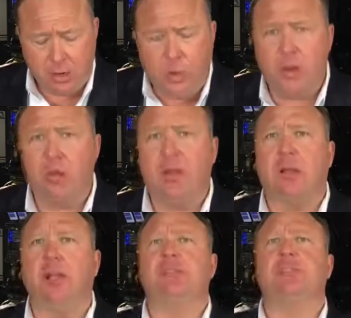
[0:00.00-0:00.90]
We knew the
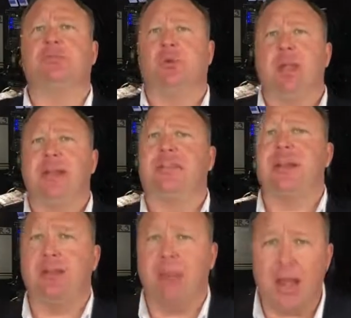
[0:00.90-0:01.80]
Clintons were running a
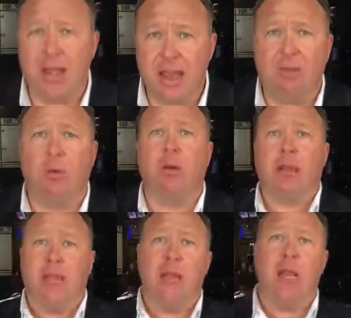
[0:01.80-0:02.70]
stay-behind
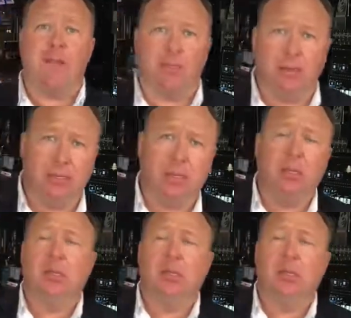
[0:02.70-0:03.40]
network in government.